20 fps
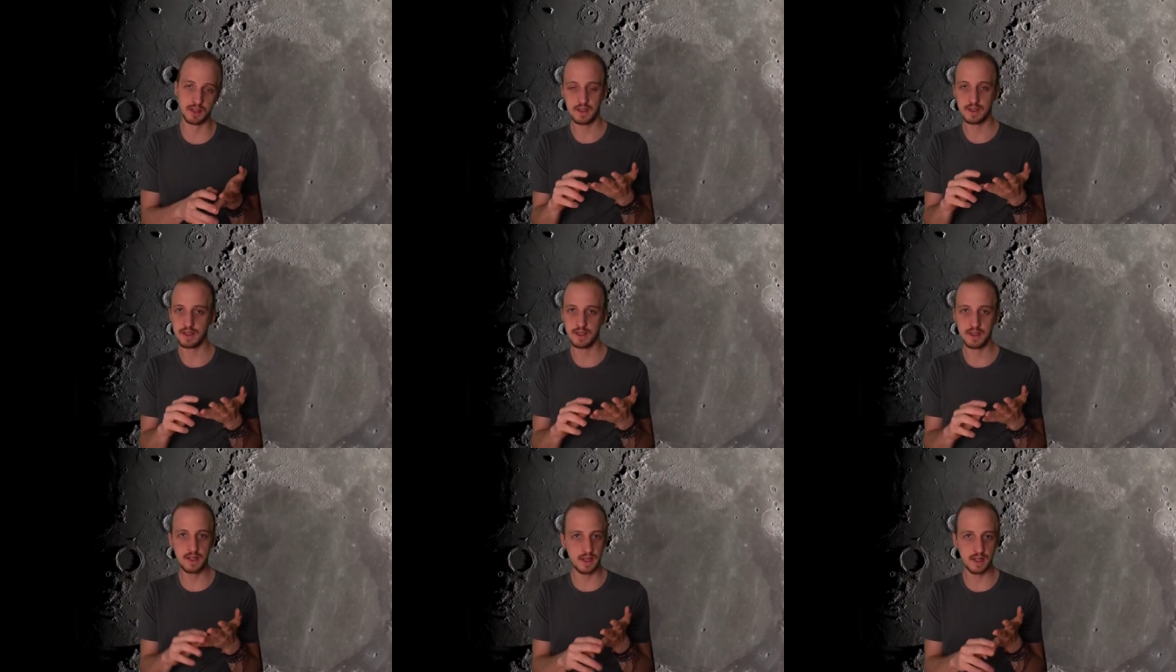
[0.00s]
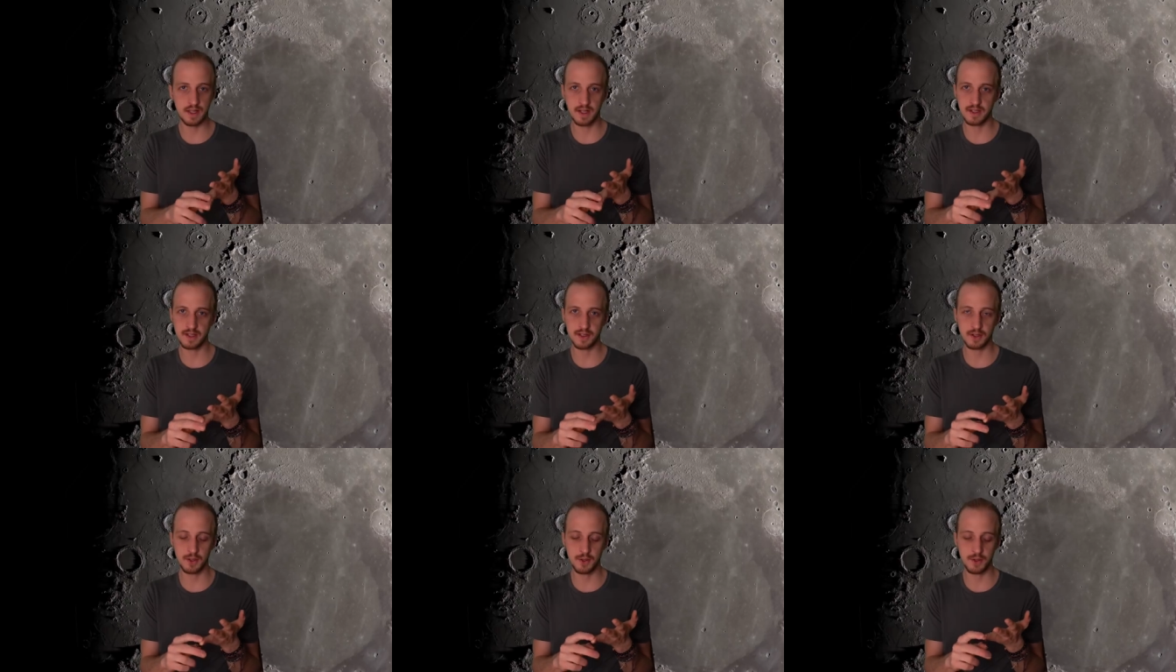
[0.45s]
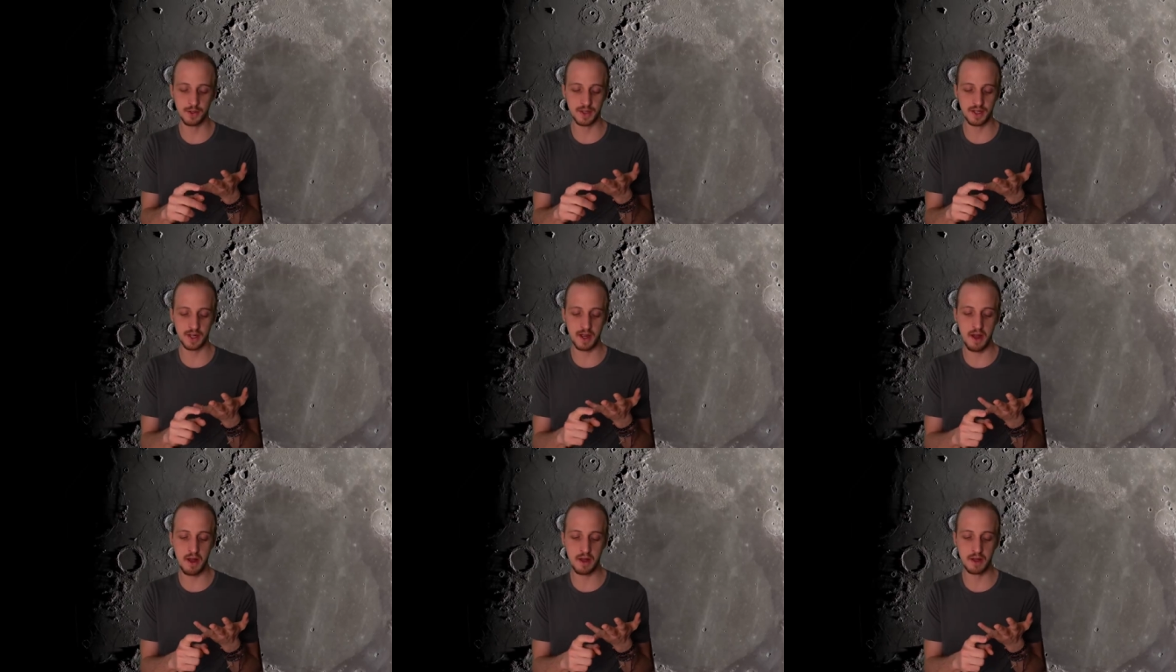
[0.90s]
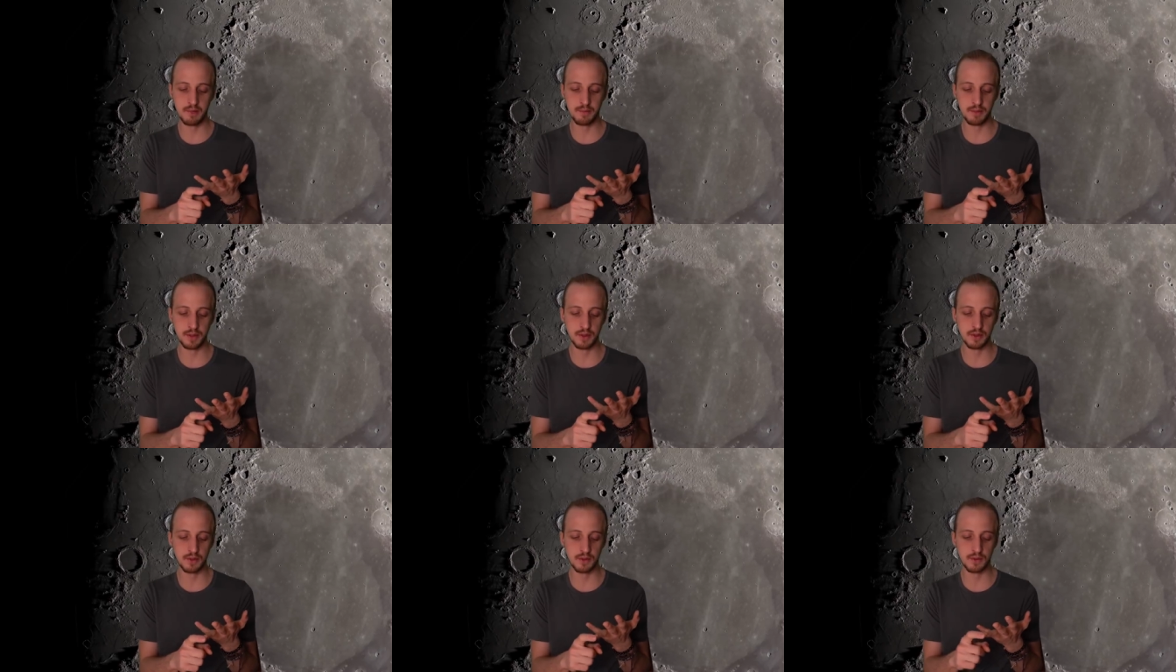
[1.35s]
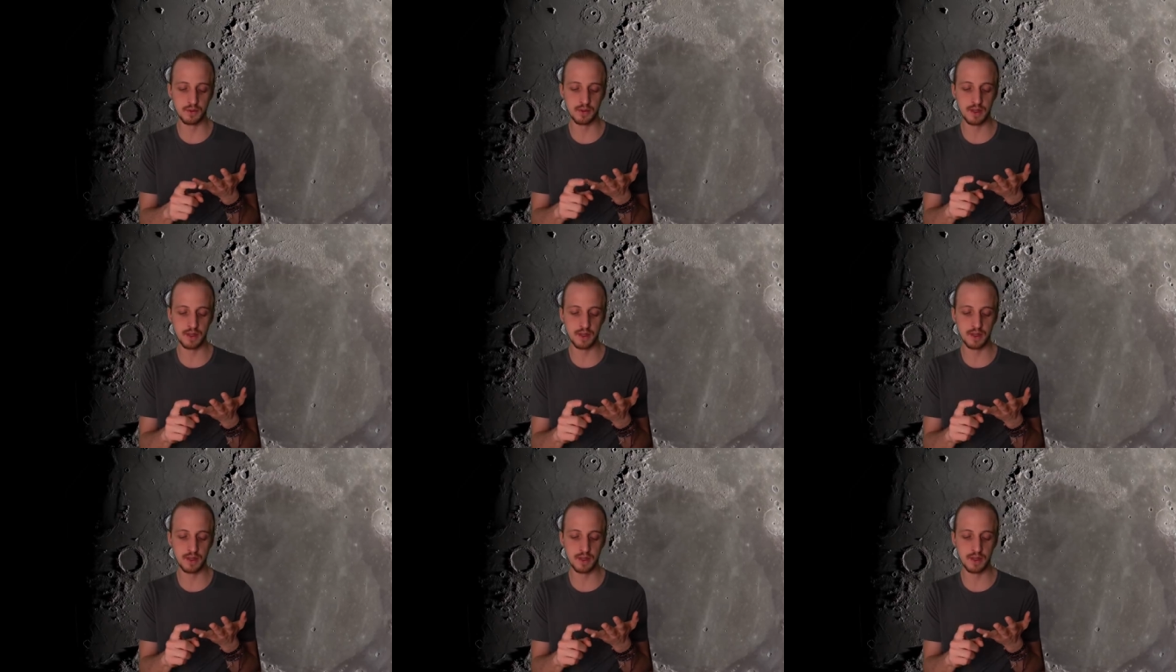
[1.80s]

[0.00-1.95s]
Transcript: It's nothing to do with the colour blue.